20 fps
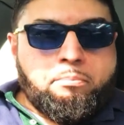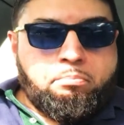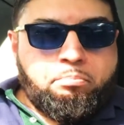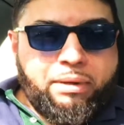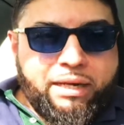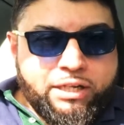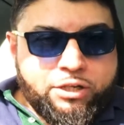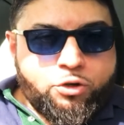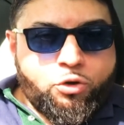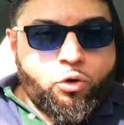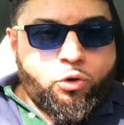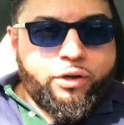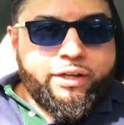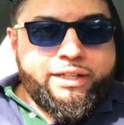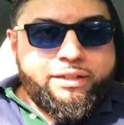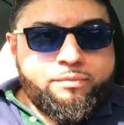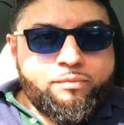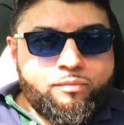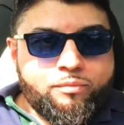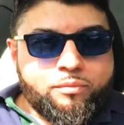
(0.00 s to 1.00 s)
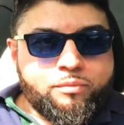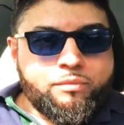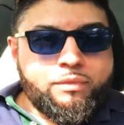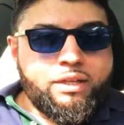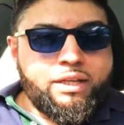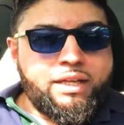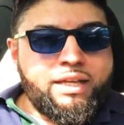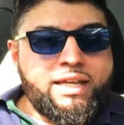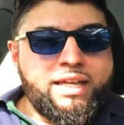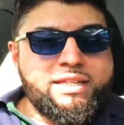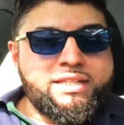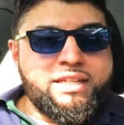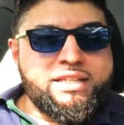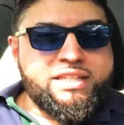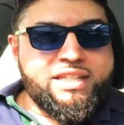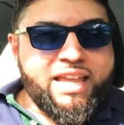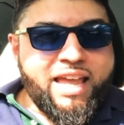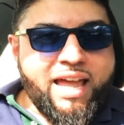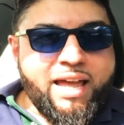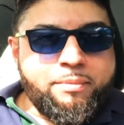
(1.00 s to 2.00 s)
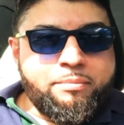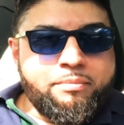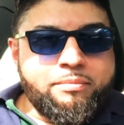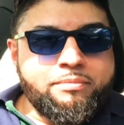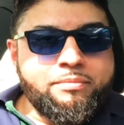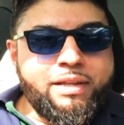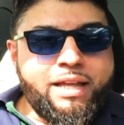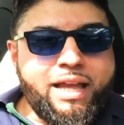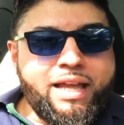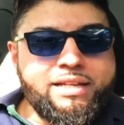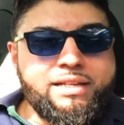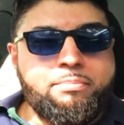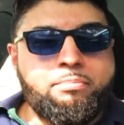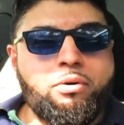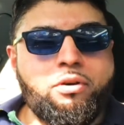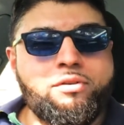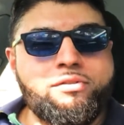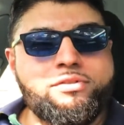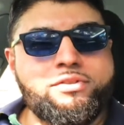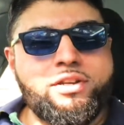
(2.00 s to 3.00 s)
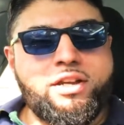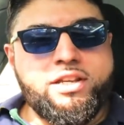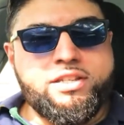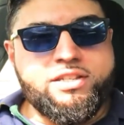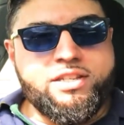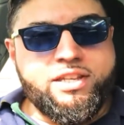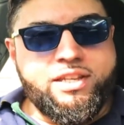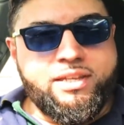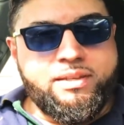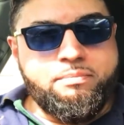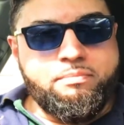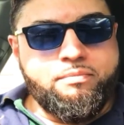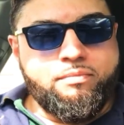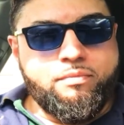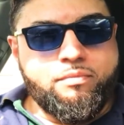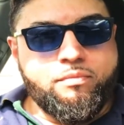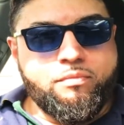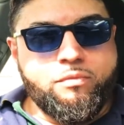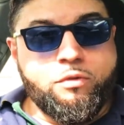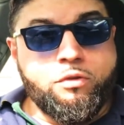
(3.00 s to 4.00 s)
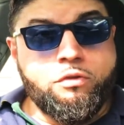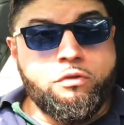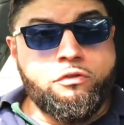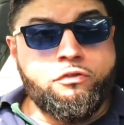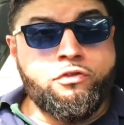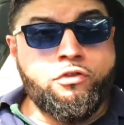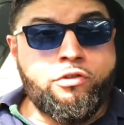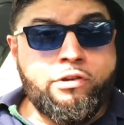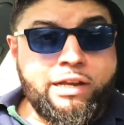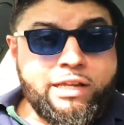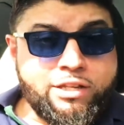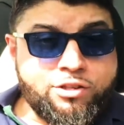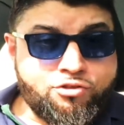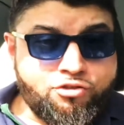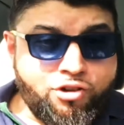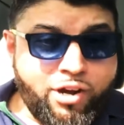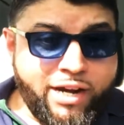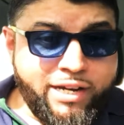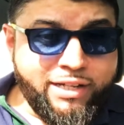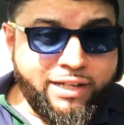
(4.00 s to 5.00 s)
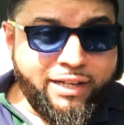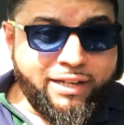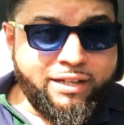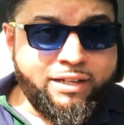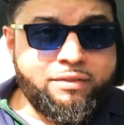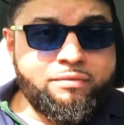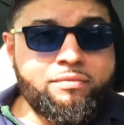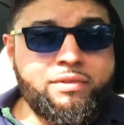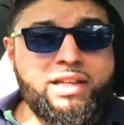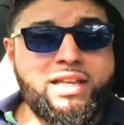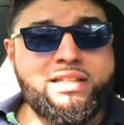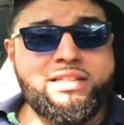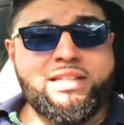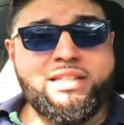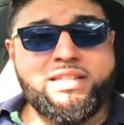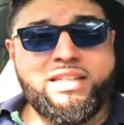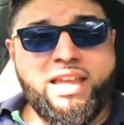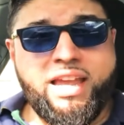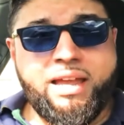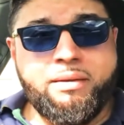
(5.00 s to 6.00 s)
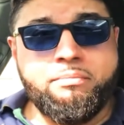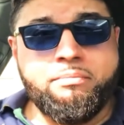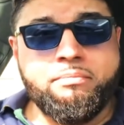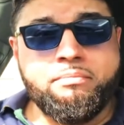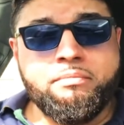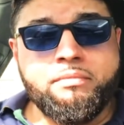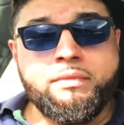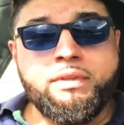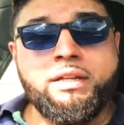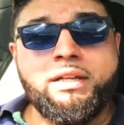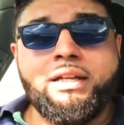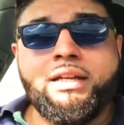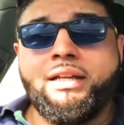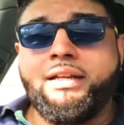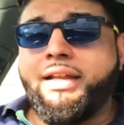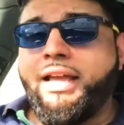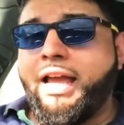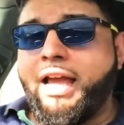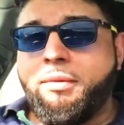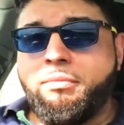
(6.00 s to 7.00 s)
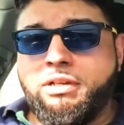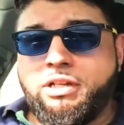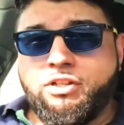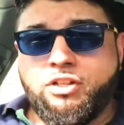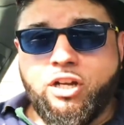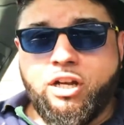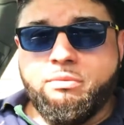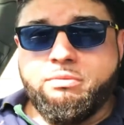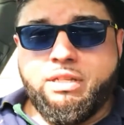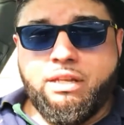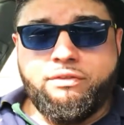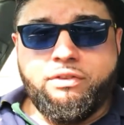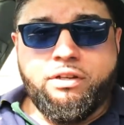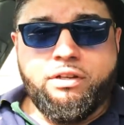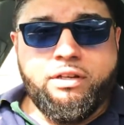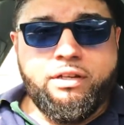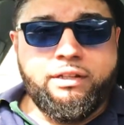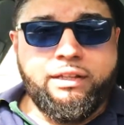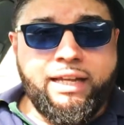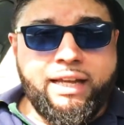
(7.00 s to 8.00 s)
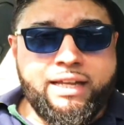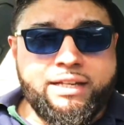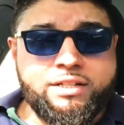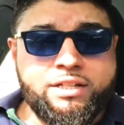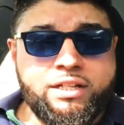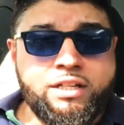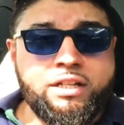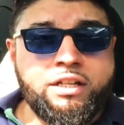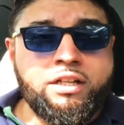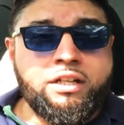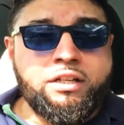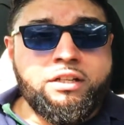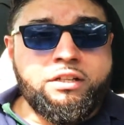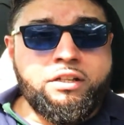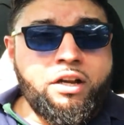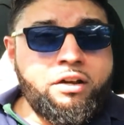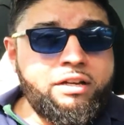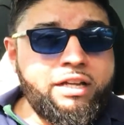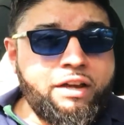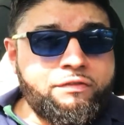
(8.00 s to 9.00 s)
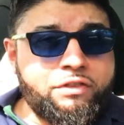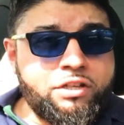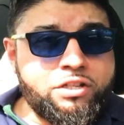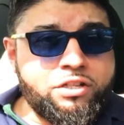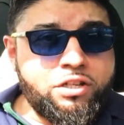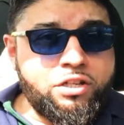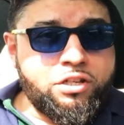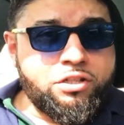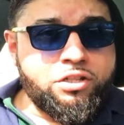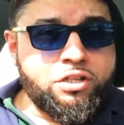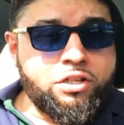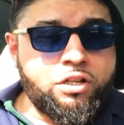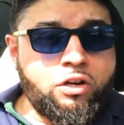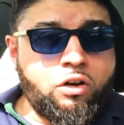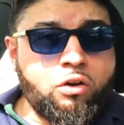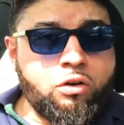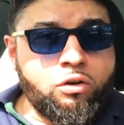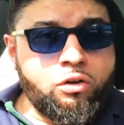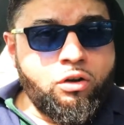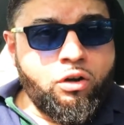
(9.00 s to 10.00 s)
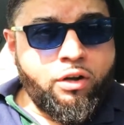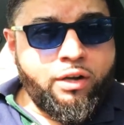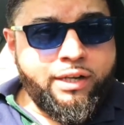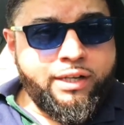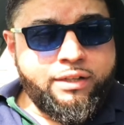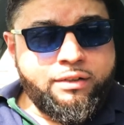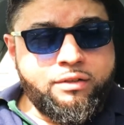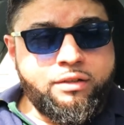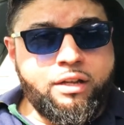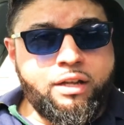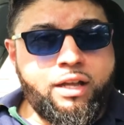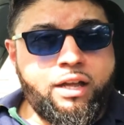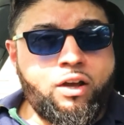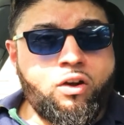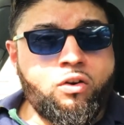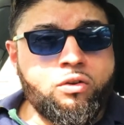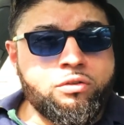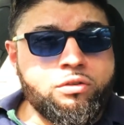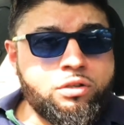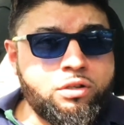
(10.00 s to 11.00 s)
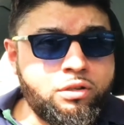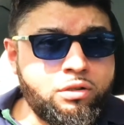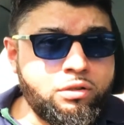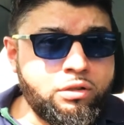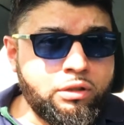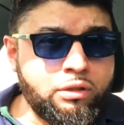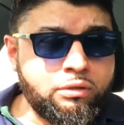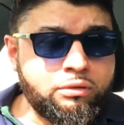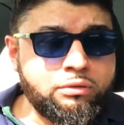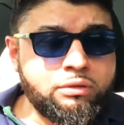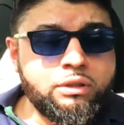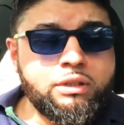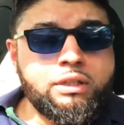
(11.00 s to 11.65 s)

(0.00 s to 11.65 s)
Bitcoin is a scam and a Ponzi scheme. Forex trading is a scam. Now, how many times have you heard that? You only have to search online on Google